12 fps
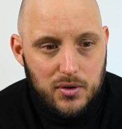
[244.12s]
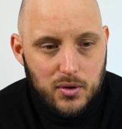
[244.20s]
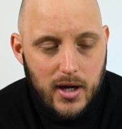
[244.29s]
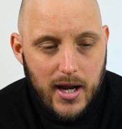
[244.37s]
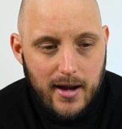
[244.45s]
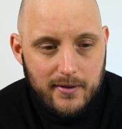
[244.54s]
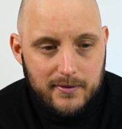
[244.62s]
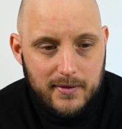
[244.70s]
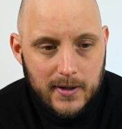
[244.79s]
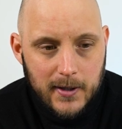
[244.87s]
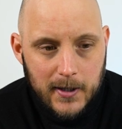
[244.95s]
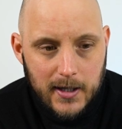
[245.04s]
you have
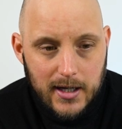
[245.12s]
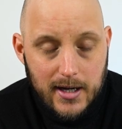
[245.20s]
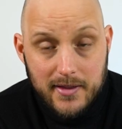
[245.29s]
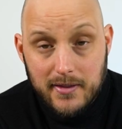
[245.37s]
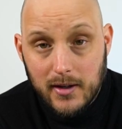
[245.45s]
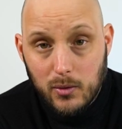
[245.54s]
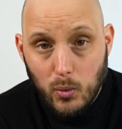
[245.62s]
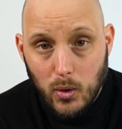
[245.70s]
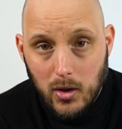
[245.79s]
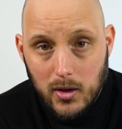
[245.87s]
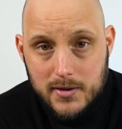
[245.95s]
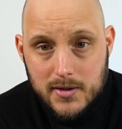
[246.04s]
thin
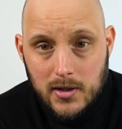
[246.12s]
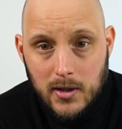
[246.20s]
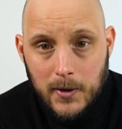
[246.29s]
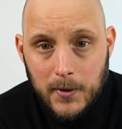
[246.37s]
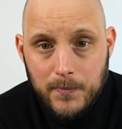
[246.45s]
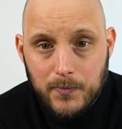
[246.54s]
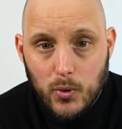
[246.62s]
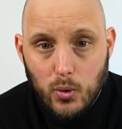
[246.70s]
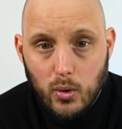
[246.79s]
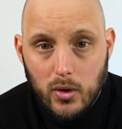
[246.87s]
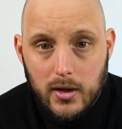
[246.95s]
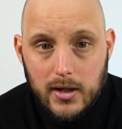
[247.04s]
walls,
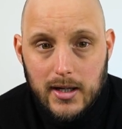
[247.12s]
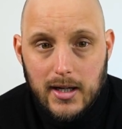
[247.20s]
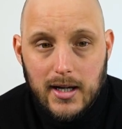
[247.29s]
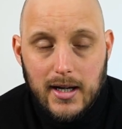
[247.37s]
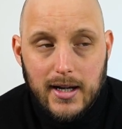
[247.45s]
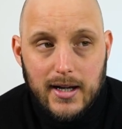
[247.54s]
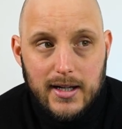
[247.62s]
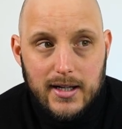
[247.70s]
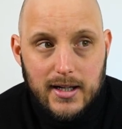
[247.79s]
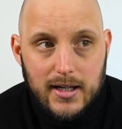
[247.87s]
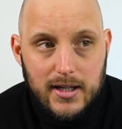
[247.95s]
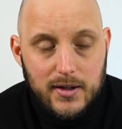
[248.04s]
or
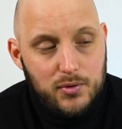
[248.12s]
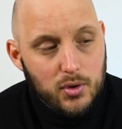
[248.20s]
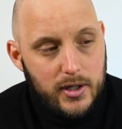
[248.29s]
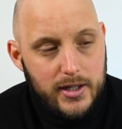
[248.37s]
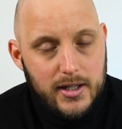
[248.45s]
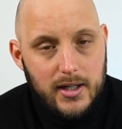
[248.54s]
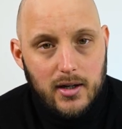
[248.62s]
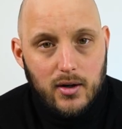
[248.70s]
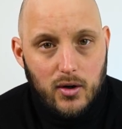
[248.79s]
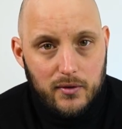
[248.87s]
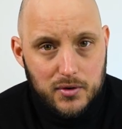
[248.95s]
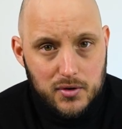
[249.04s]
if your idea
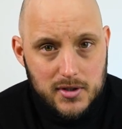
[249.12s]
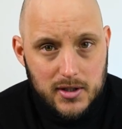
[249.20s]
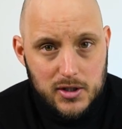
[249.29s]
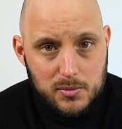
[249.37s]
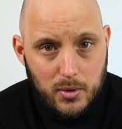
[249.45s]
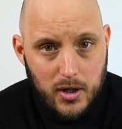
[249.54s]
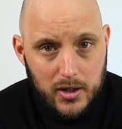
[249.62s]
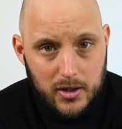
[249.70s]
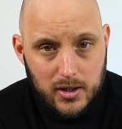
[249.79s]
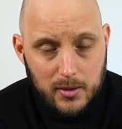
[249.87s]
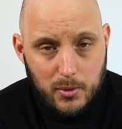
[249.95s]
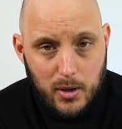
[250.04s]
of using this
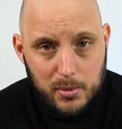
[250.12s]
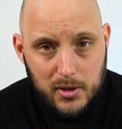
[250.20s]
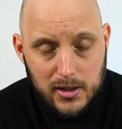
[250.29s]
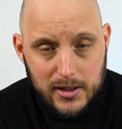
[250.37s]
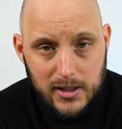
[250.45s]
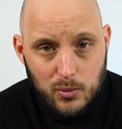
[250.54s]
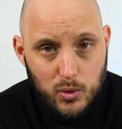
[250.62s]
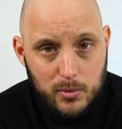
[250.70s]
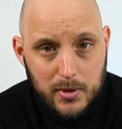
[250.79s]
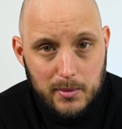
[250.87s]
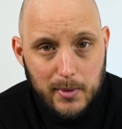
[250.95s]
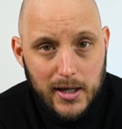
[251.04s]
product appropriately would
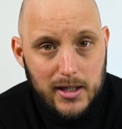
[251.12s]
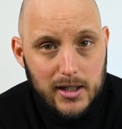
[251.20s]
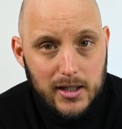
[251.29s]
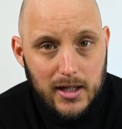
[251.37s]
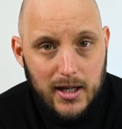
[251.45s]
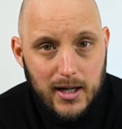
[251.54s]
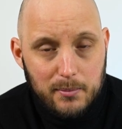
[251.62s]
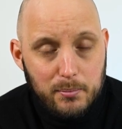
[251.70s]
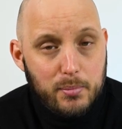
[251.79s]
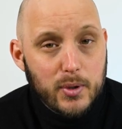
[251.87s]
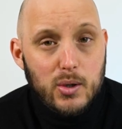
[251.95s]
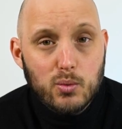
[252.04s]
be making a
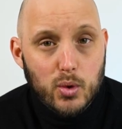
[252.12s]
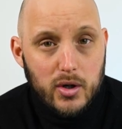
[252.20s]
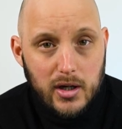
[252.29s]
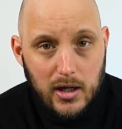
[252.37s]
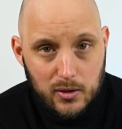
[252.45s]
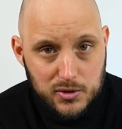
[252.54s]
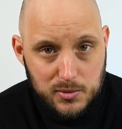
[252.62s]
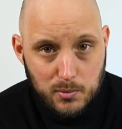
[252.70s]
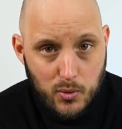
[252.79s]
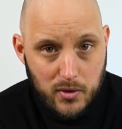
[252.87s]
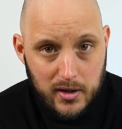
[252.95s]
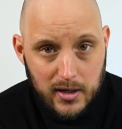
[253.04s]
pre-workout
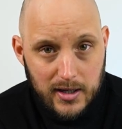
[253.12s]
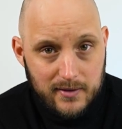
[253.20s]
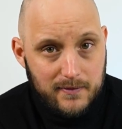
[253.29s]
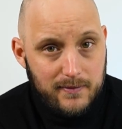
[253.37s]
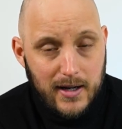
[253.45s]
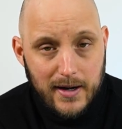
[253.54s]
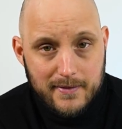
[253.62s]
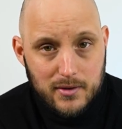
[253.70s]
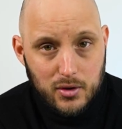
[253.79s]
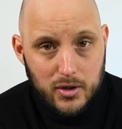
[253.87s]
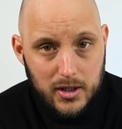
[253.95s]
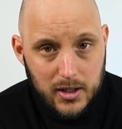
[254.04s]
smoothie at
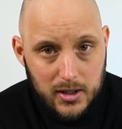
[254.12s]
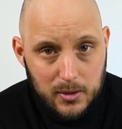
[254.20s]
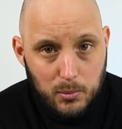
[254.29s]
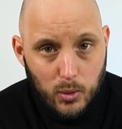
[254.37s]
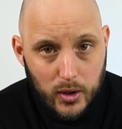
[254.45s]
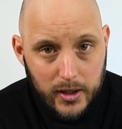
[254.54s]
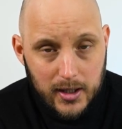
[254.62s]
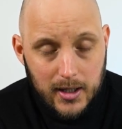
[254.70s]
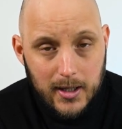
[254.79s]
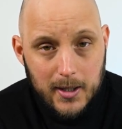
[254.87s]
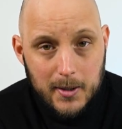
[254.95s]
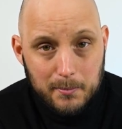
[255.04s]
5:30 in the morning,
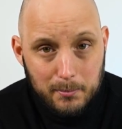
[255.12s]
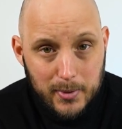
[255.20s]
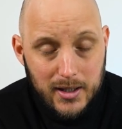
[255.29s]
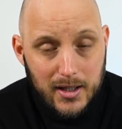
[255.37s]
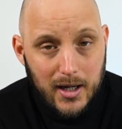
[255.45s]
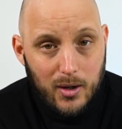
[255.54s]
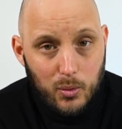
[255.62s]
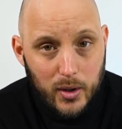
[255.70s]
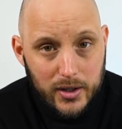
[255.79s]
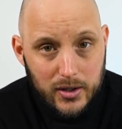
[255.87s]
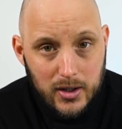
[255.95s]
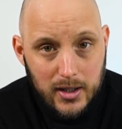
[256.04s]
be
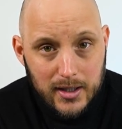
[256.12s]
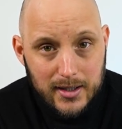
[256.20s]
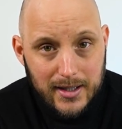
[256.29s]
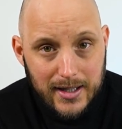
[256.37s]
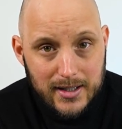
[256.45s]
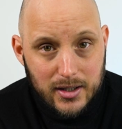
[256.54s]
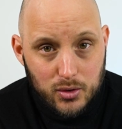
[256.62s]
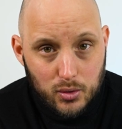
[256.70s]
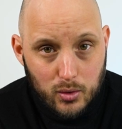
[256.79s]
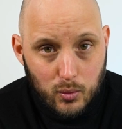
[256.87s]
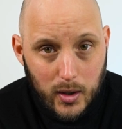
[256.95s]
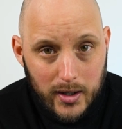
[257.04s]
aware that
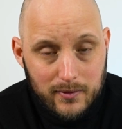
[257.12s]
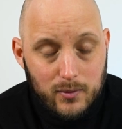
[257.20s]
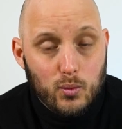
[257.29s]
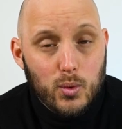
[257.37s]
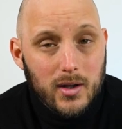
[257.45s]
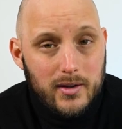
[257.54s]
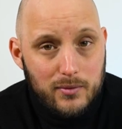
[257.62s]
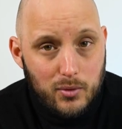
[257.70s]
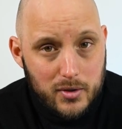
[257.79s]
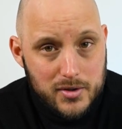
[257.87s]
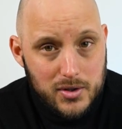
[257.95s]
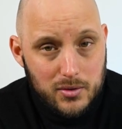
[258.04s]
your wife will
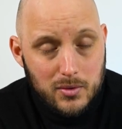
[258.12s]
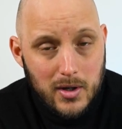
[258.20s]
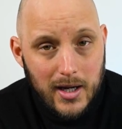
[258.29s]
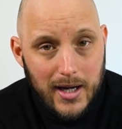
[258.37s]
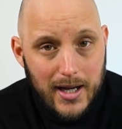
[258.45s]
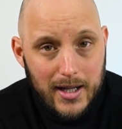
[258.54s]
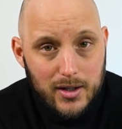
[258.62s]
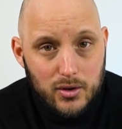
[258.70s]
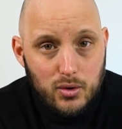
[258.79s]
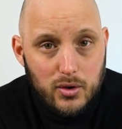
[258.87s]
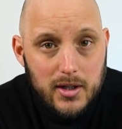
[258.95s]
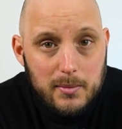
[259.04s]
divorce you and
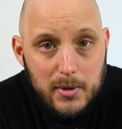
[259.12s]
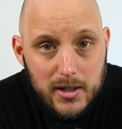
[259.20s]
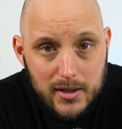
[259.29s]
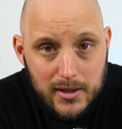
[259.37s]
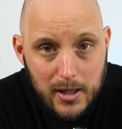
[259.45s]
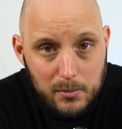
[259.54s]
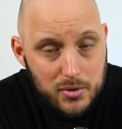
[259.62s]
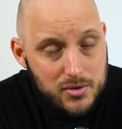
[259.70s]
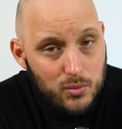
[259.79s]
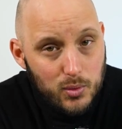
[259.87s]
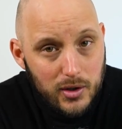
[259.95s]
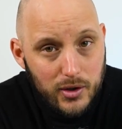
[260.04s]
your immediate neighbors
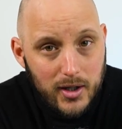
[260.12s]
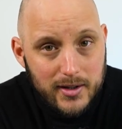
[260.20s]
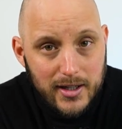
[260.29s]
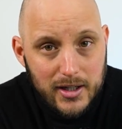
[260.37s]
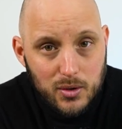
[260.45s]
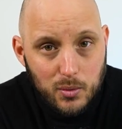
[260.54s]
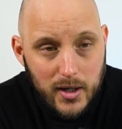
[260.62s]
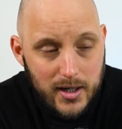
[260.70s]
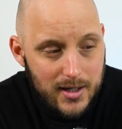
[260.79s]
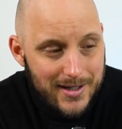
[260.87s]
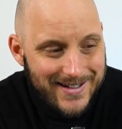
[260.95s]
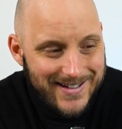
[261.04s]
will not take you in.
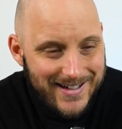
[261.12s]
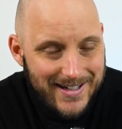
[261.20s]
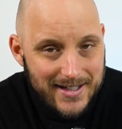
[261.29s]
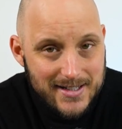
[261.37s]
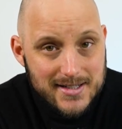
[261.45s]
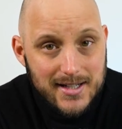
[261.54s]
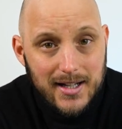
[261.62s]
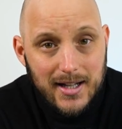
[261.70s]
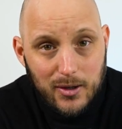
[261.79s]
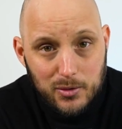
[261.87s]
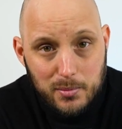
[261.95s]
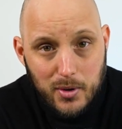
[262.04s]
It is a
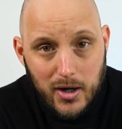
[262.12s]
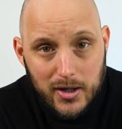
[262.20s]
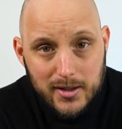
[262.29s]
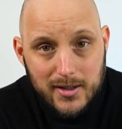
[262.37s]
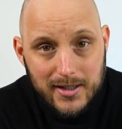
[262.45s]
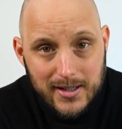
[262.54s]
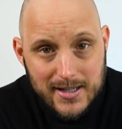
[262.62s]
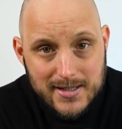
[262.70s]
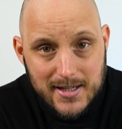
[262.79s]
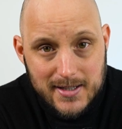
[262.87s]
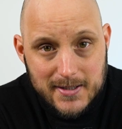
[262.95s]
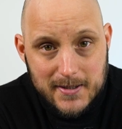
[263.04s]
loud product in that
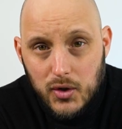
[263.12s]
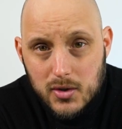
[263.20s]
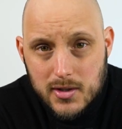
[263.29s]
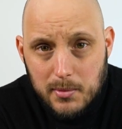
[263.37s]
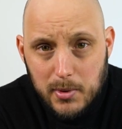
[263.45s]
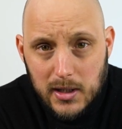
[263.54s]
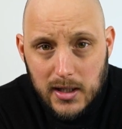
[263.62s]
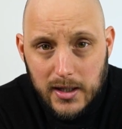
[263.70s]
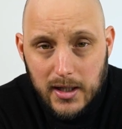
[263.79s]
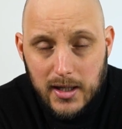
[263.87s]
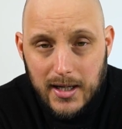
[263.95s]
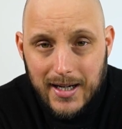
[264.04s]
sense.
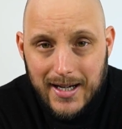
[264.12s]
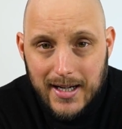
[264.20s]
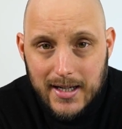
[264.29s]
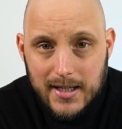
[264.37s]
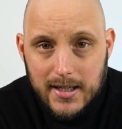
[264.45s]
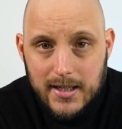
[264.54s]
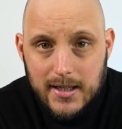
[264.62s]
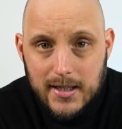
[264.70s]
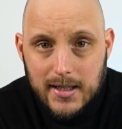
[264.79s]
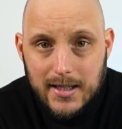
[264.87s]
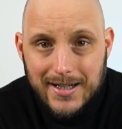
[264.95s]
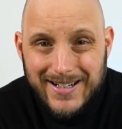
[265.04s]
Usability and
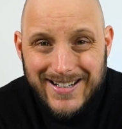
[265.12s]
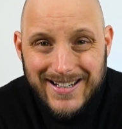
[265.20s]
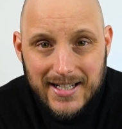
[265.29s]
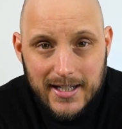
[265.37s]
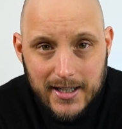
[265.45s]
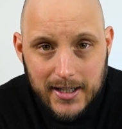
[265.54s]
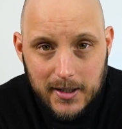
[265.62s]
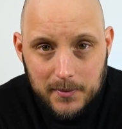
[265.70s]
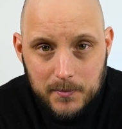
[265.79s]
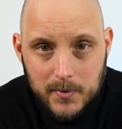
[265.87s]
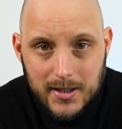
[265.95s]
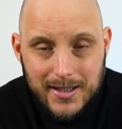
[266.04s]
cleaning.
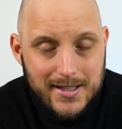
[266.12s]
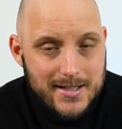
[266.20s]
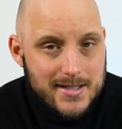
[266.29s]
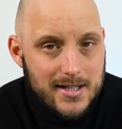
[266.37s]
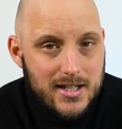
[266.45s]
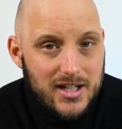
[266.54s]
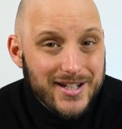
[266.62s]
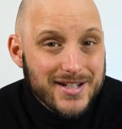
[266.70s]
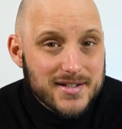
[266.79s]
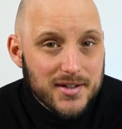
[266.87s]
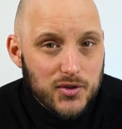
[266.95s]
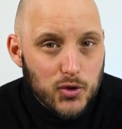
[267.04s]
Is it
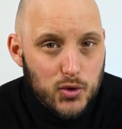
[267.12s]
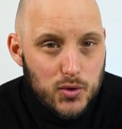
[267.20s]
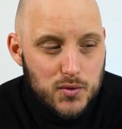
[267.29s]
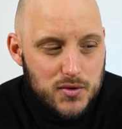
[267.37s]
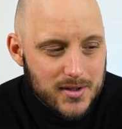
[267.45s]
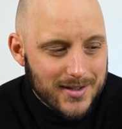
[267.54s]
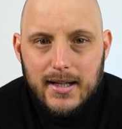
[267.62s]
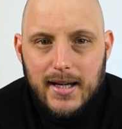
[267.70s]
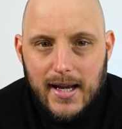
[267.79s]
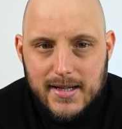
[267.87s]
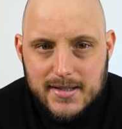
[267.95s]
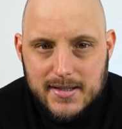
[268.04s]
easy to use?
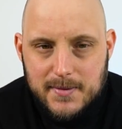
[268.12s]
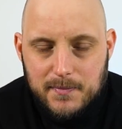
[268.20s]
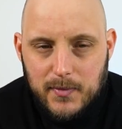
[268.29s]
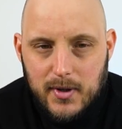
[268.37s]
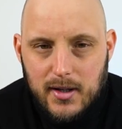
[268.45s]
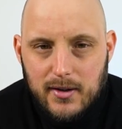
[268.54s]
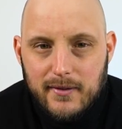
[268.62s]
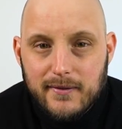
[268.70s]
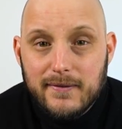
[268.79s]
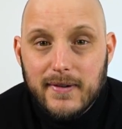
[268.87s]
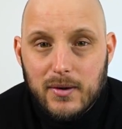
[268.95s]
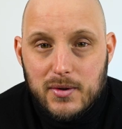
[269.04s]
Yes.
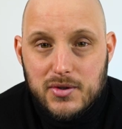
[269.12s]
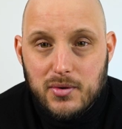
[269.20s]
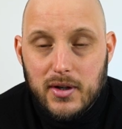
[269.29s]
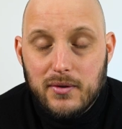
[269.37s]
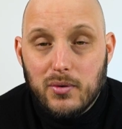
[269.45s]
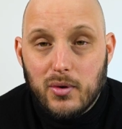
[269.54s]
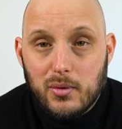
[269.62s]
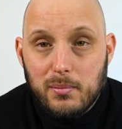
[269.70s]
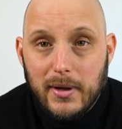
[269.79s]
Very straightforward